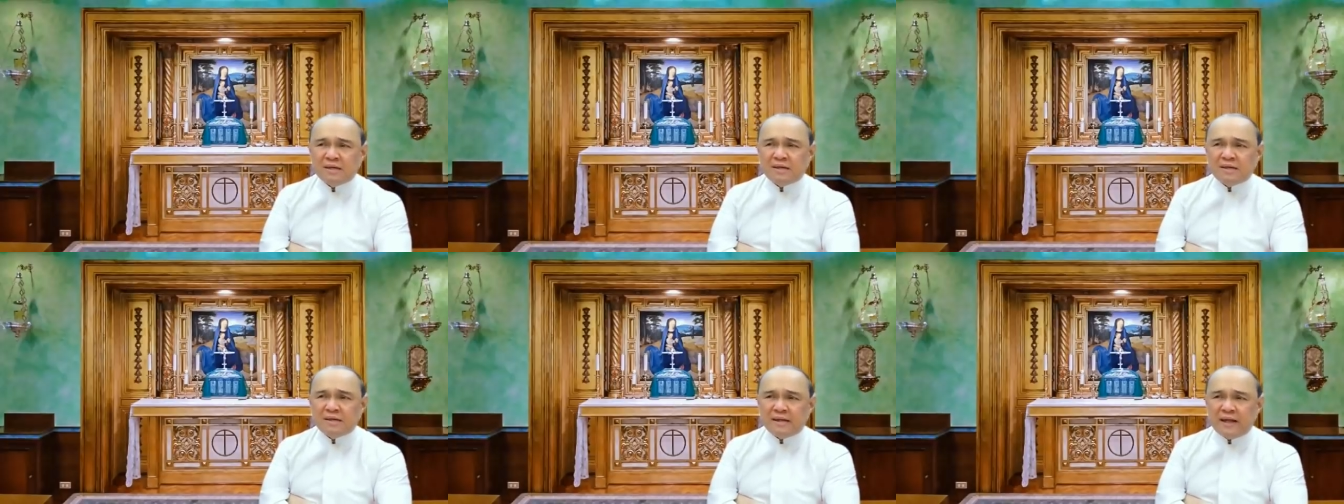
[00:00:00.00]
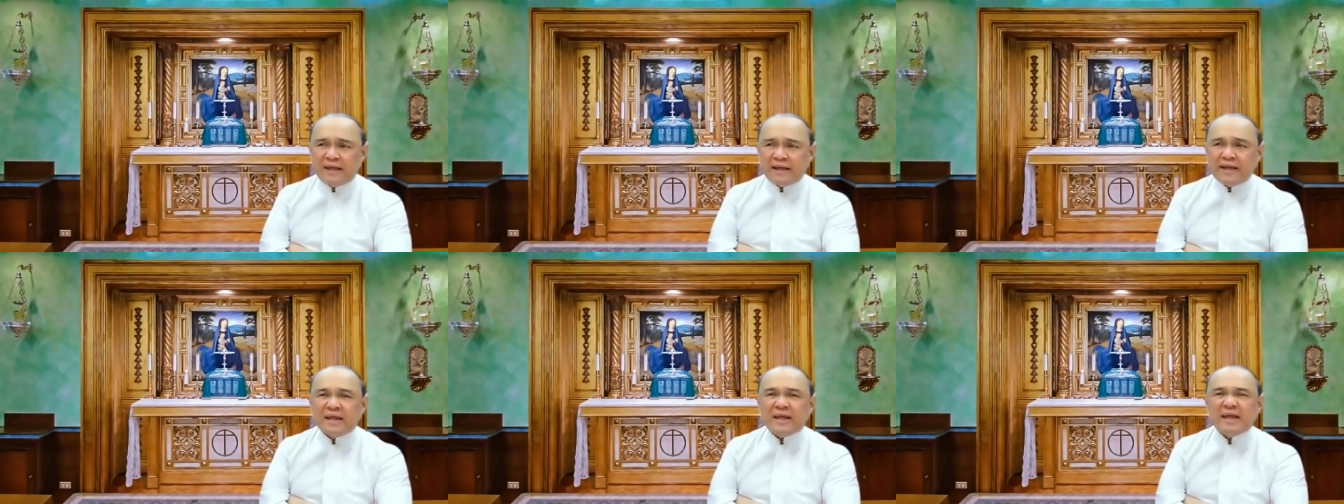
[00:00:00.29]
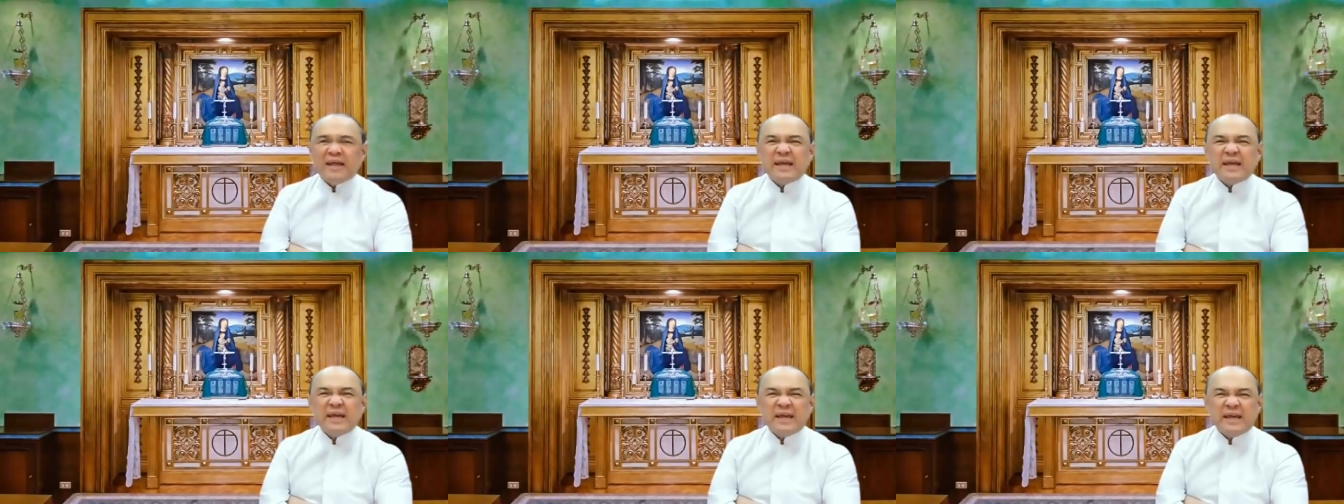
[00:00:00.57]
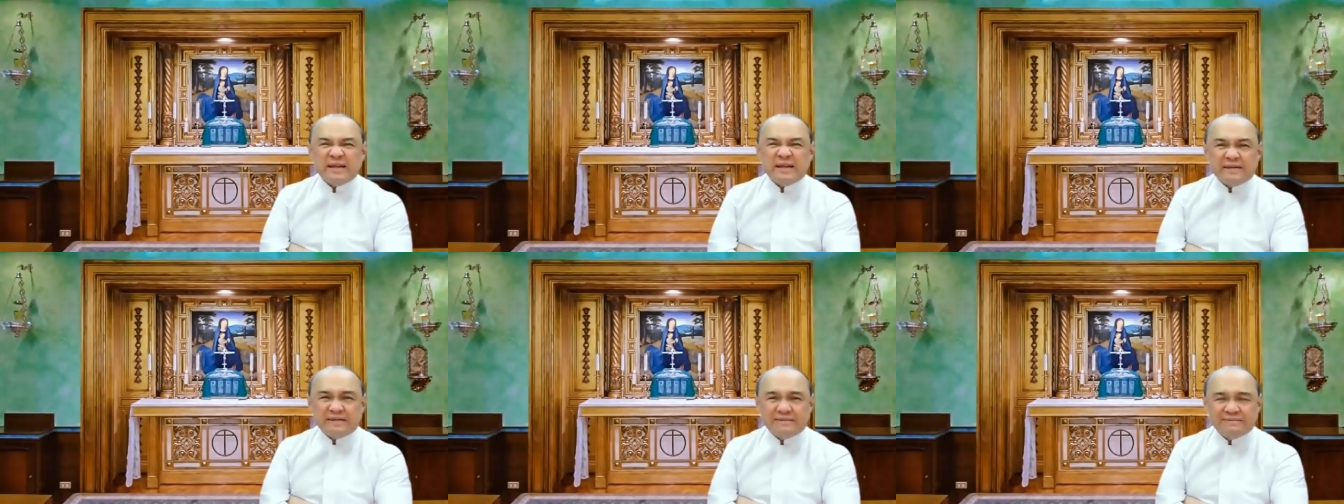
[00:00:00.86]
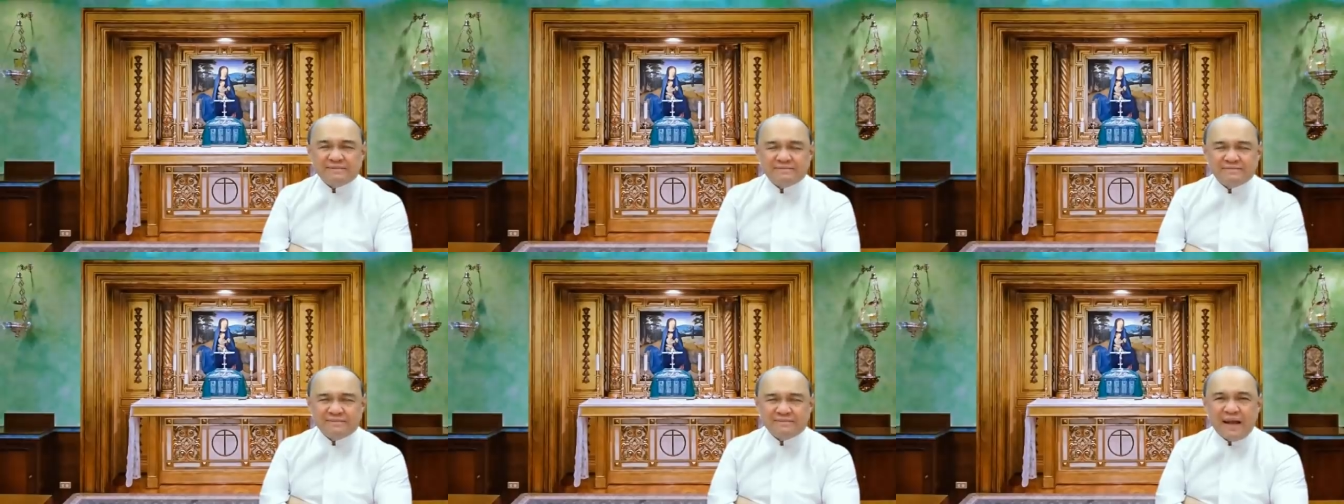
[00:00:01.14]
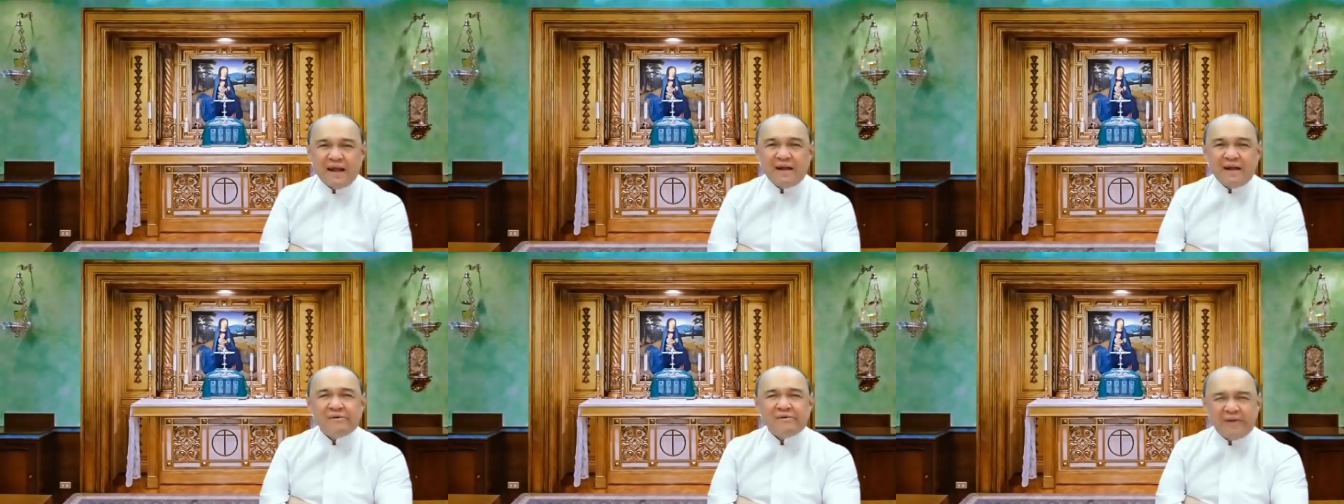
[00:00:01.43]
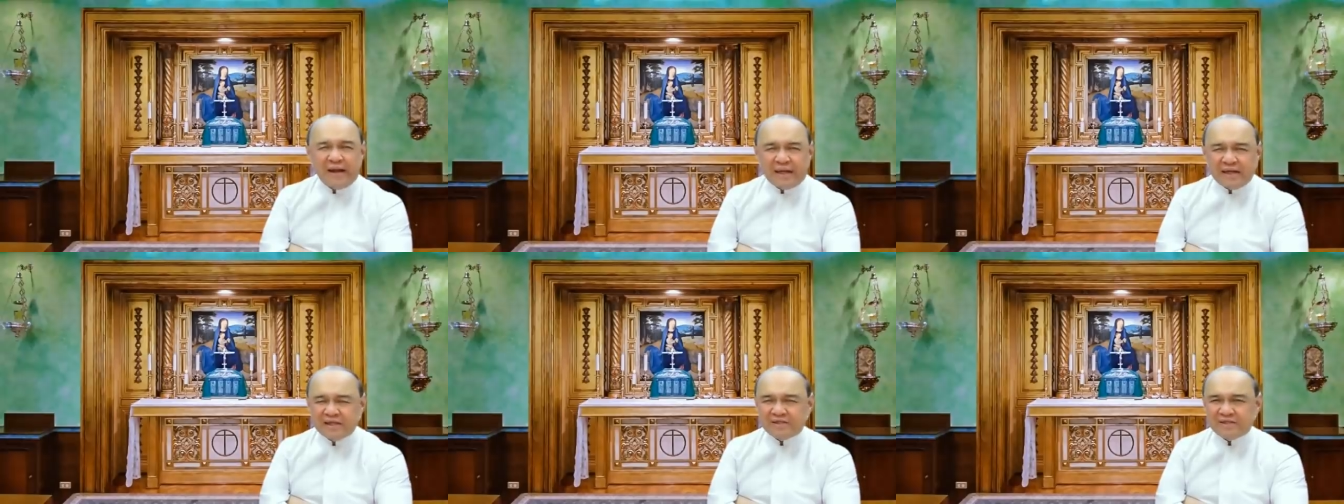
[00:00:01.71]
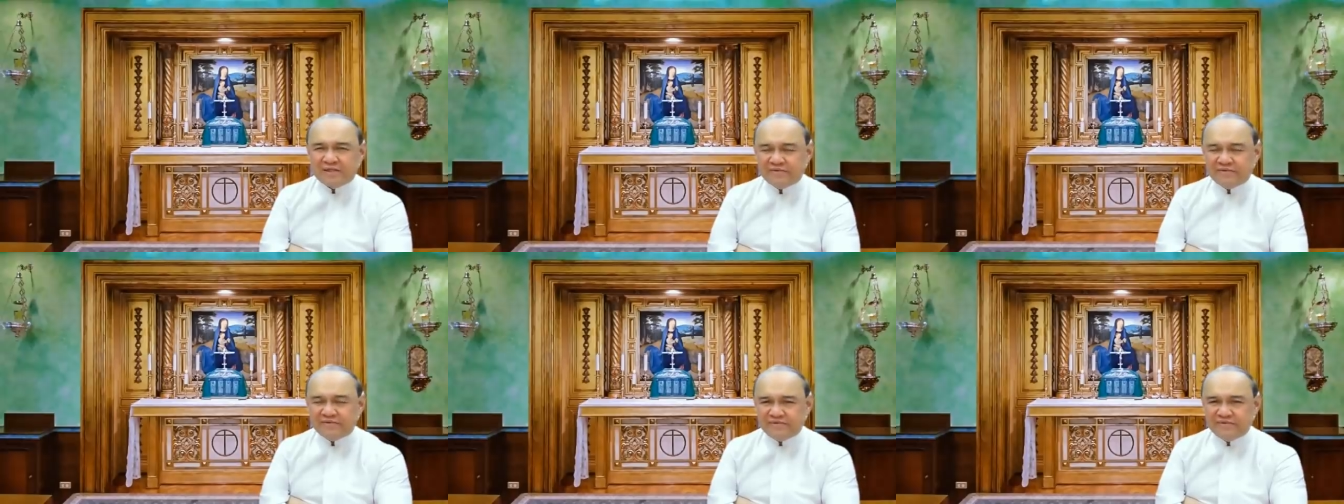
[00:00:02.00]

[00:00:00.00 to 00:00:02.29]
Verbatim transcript: like kin, relative,